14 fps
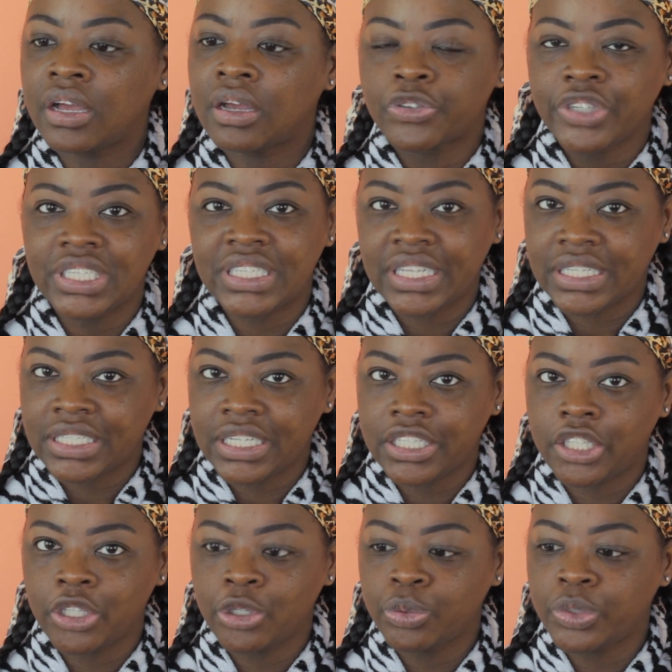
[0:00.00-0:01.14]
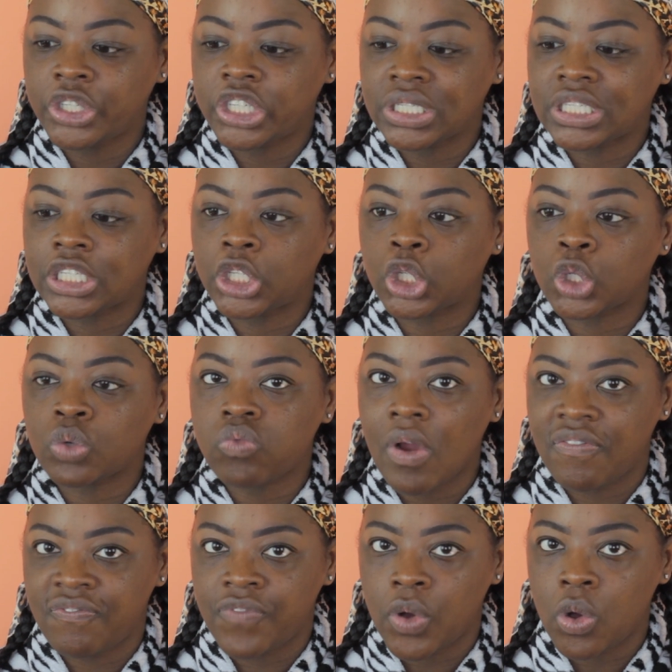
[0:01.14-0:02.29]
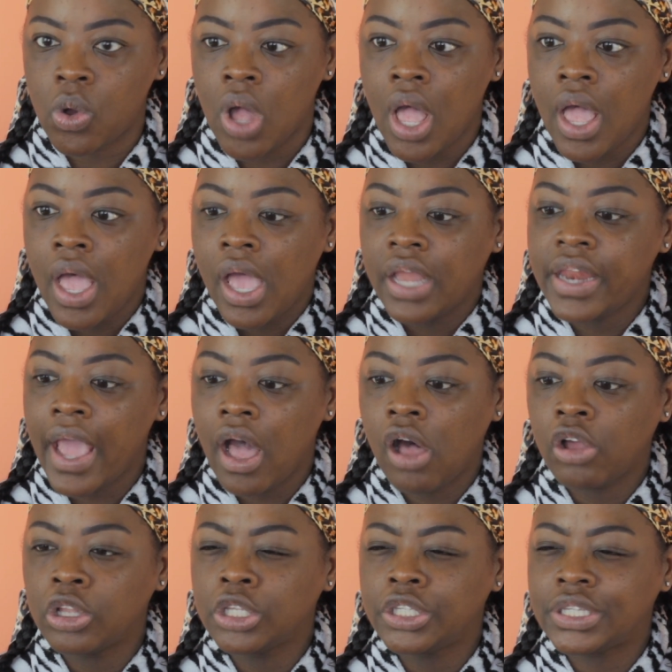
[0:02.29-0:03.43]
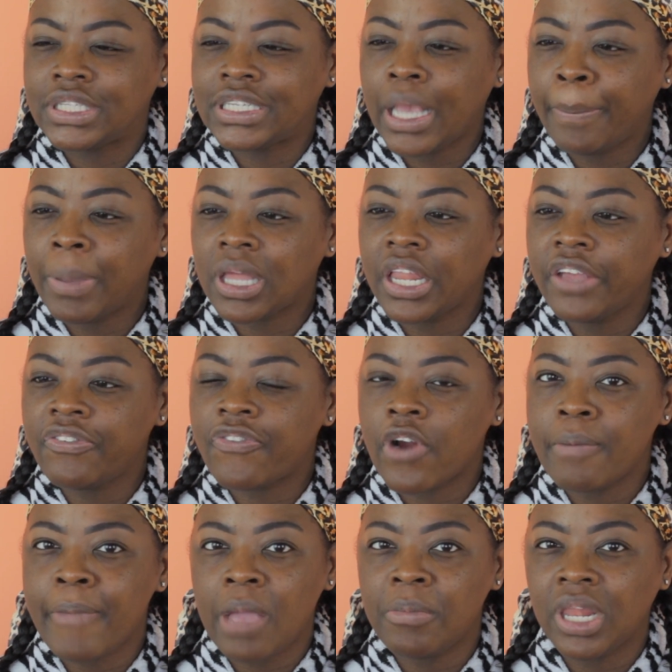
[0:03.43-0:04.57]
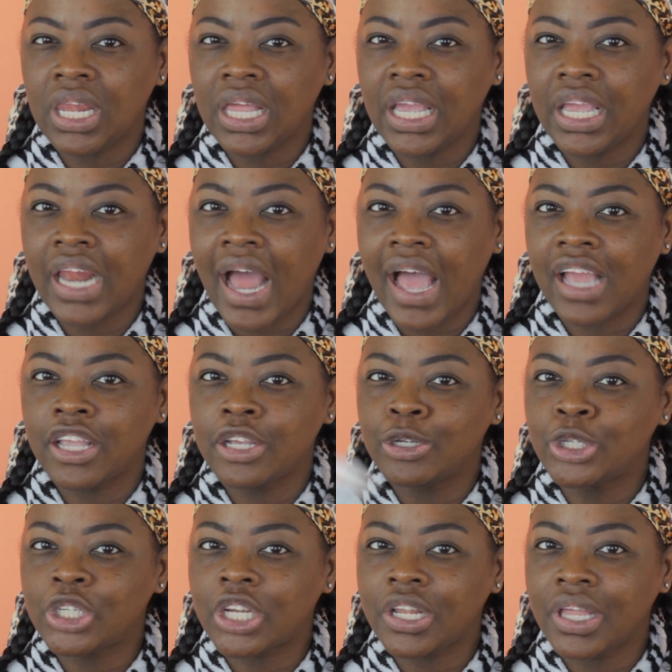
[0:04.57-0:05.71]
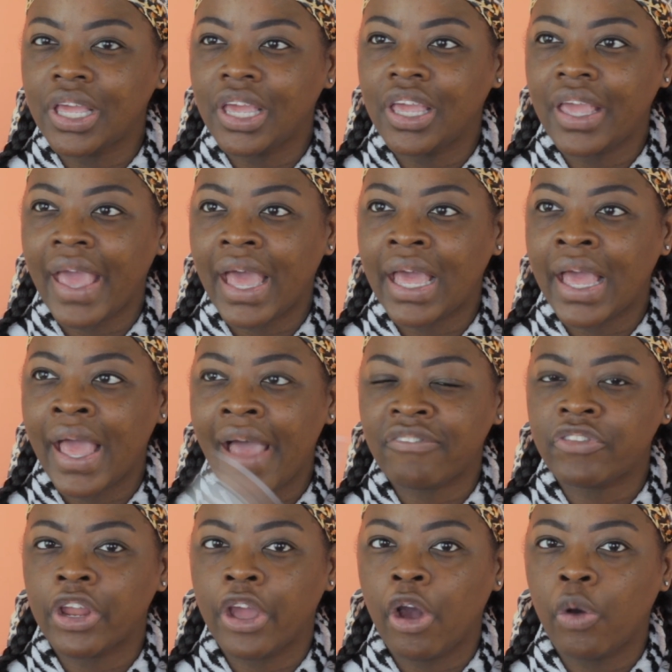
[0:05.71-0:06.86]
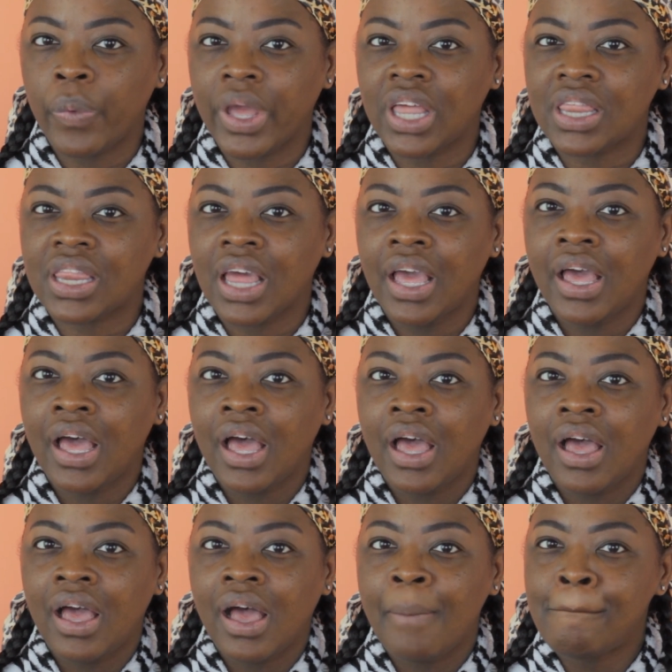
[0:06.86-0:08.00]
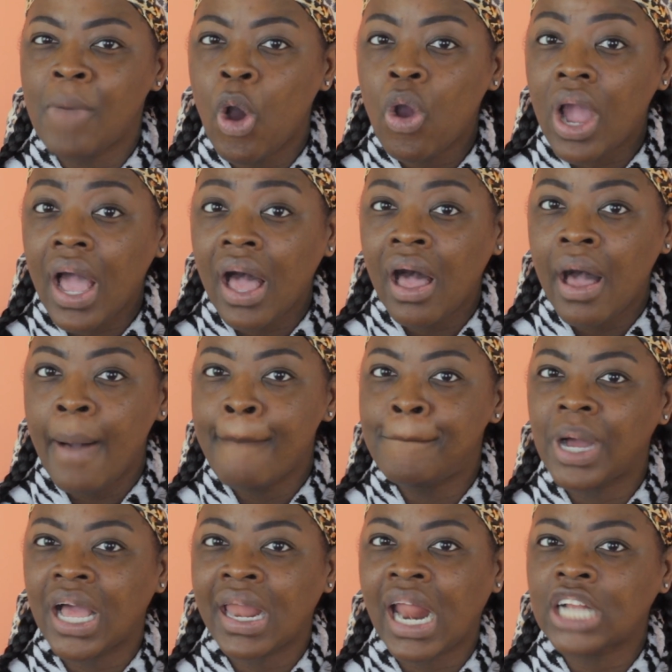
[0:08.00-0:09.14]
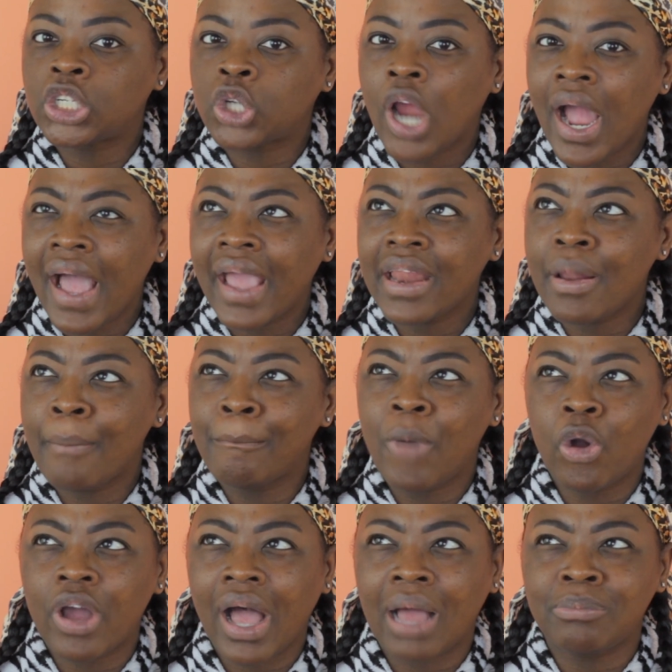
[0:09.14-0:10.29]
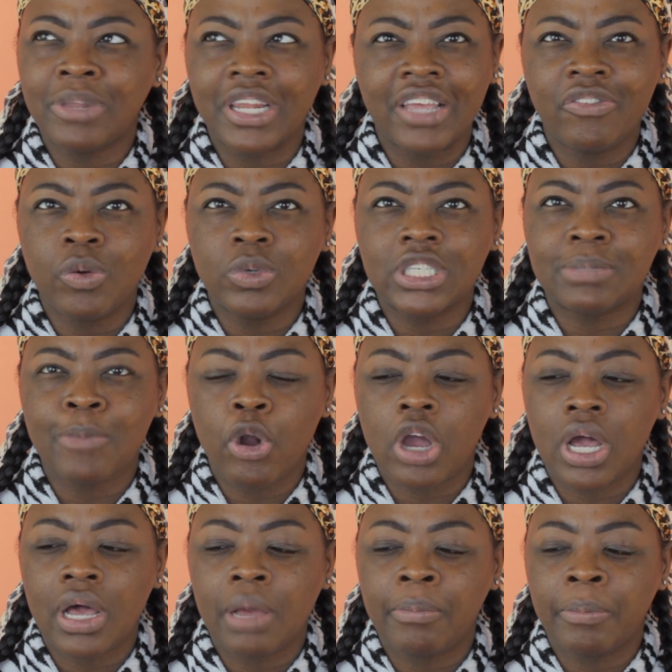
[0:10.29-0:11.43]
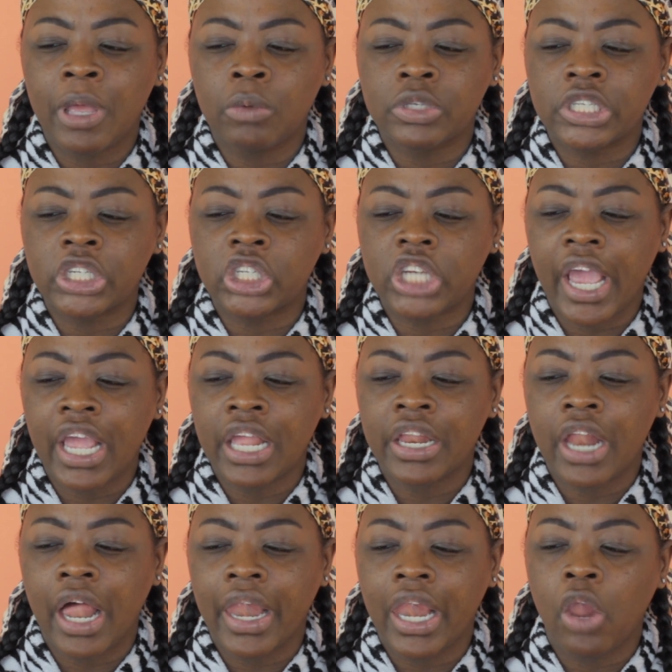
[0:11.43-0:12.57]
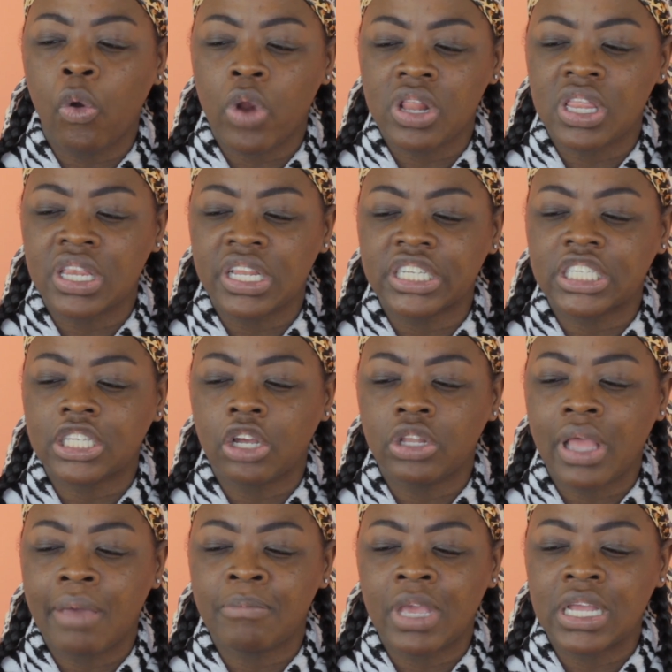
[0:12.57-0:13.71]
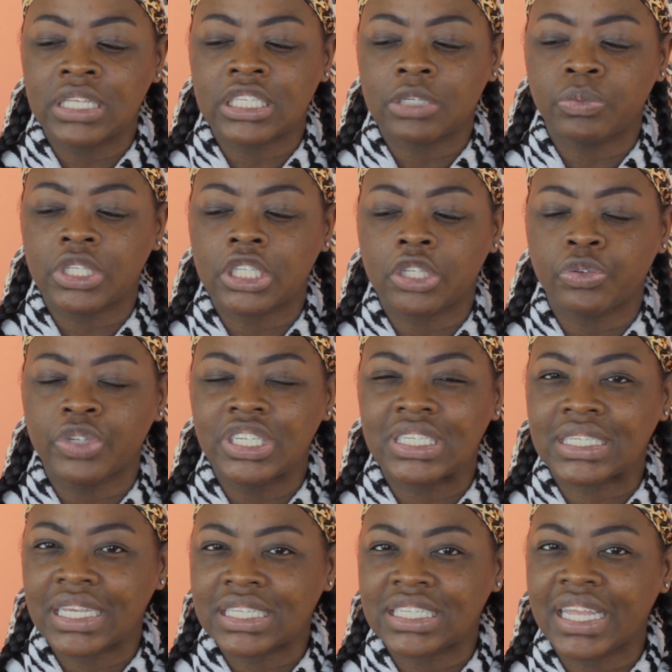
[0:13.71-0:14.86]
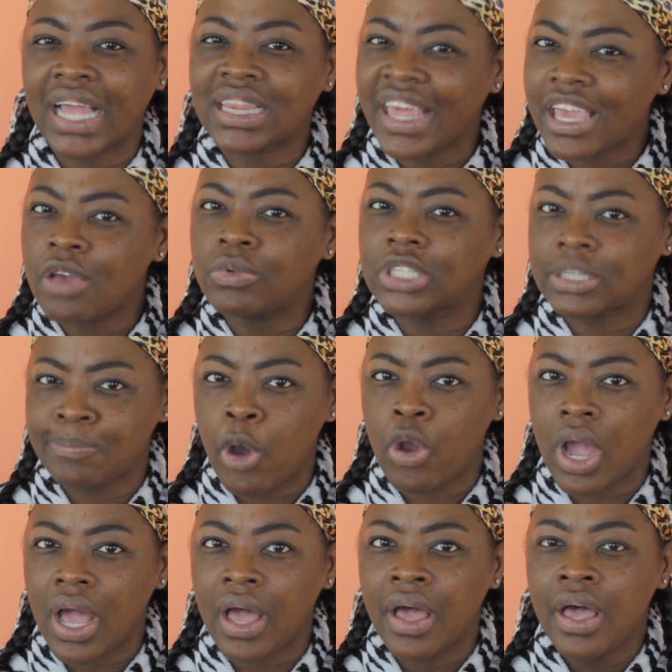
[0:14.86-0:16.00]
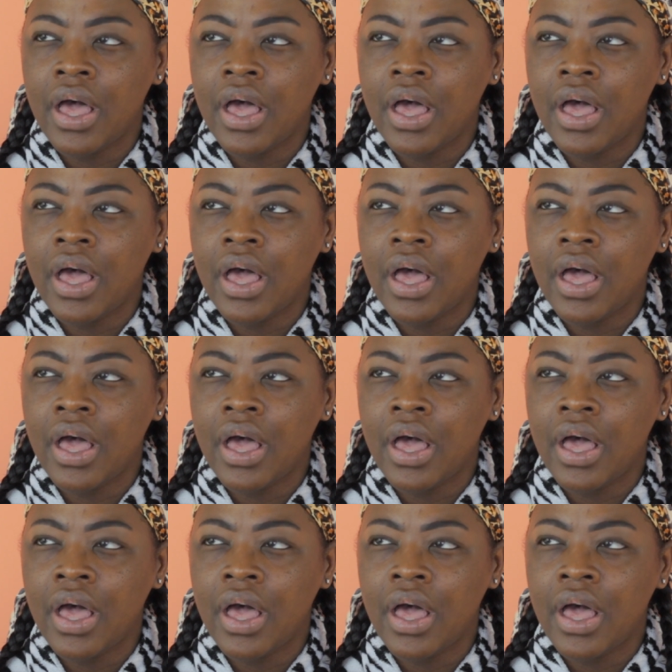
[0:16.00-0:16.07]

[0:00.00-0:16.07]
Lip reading: 362, which is Truffle. Now typically for Maybelline I usually have to go with Mocha, but I tried Mocha. I believe it was Mocha. It was a shade lower than this, so that means it was 360. I think it was Mocha.